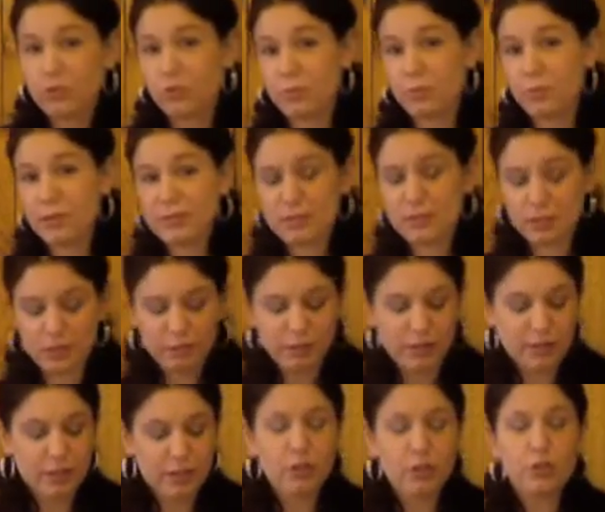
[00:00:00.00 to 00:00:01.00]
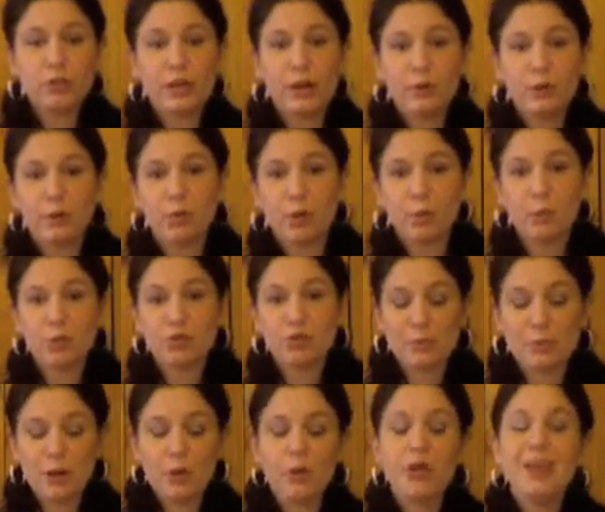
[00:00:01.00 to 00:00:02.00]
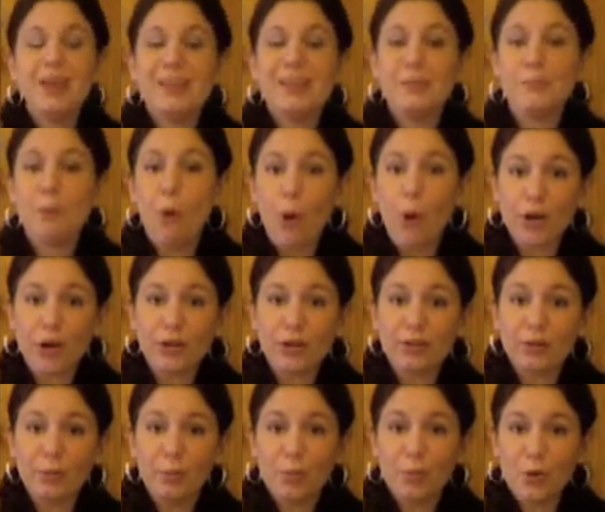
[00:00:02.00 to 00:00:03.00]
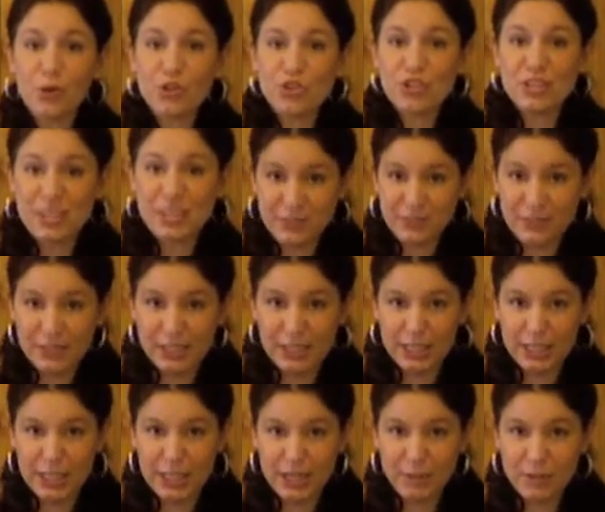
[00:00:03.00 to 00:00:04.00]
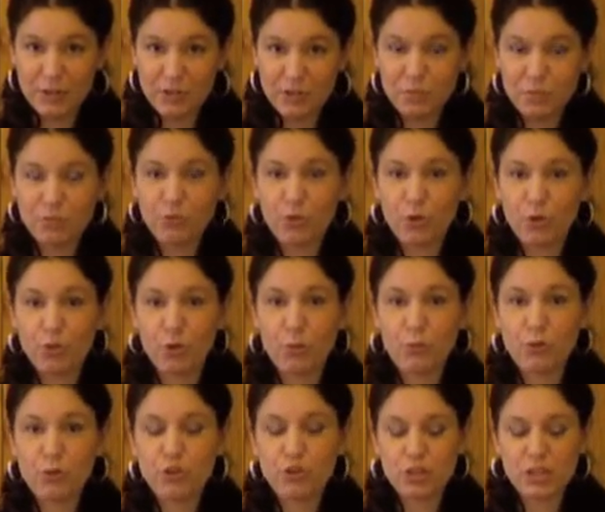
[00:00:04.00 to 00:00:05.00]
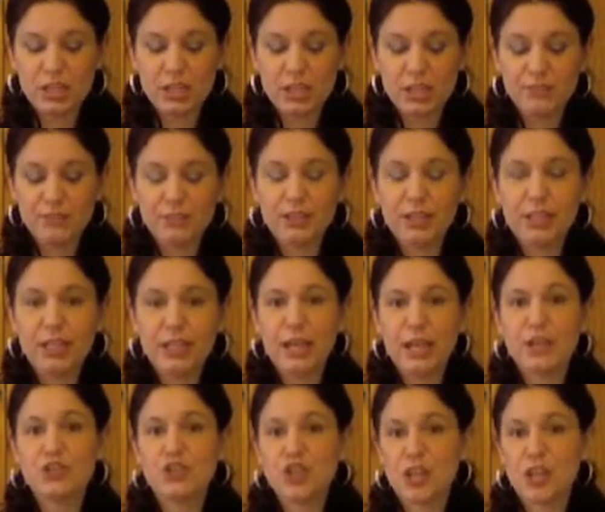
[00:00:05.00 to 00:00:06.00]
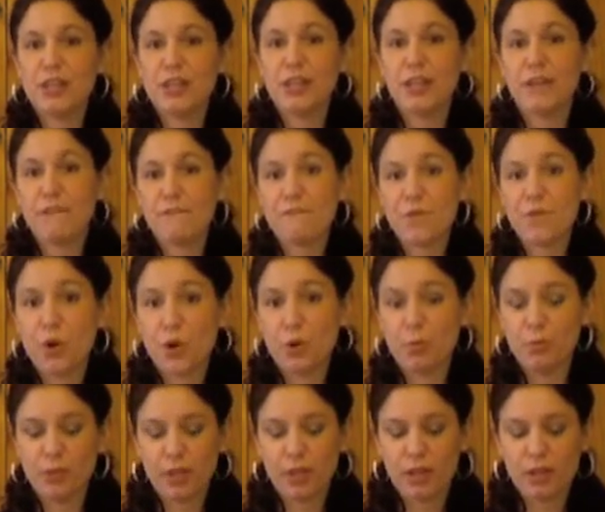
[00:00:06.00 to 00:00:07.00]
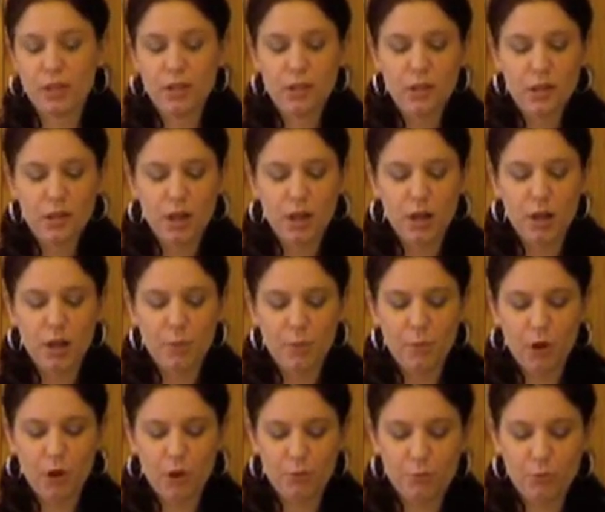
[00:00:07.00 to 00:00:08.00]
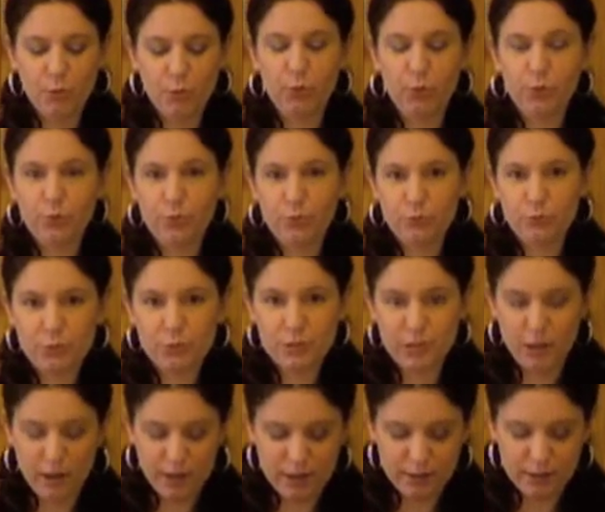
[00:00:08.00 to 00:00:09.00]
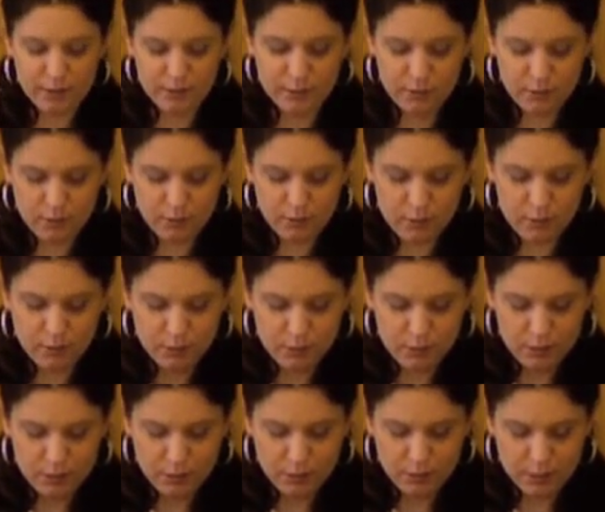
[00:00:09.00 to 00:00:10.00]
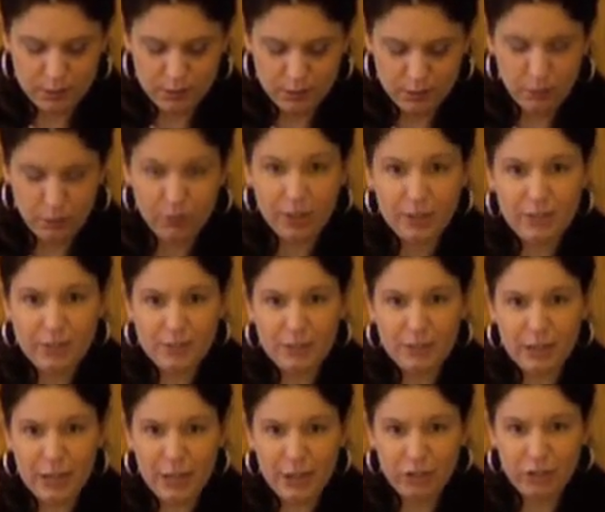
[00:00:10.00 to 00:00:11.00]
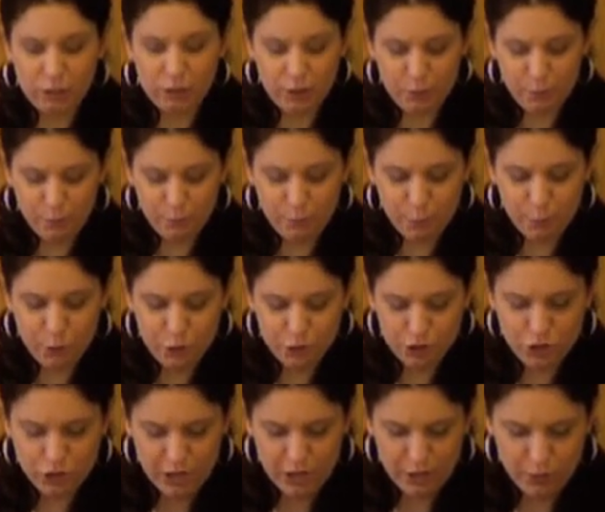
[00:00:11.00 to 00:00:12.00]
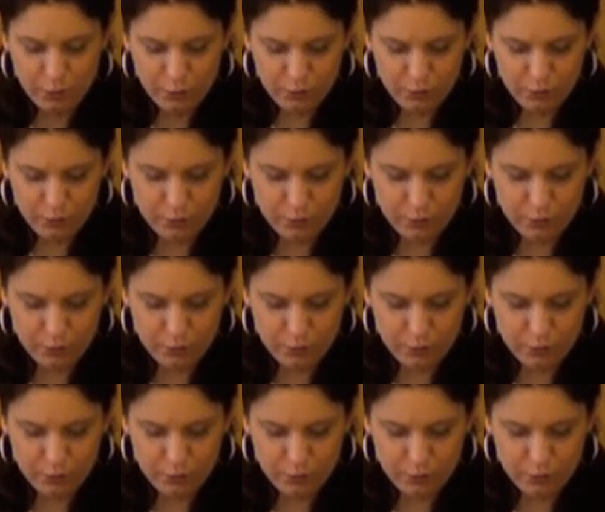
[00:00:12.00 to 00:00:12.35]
are basically ready to go. Now we want to push them out. Important, push evenly. Like I mentioned before, you want to push evenly and gently and firmly on both sides. And so this is going to actually push out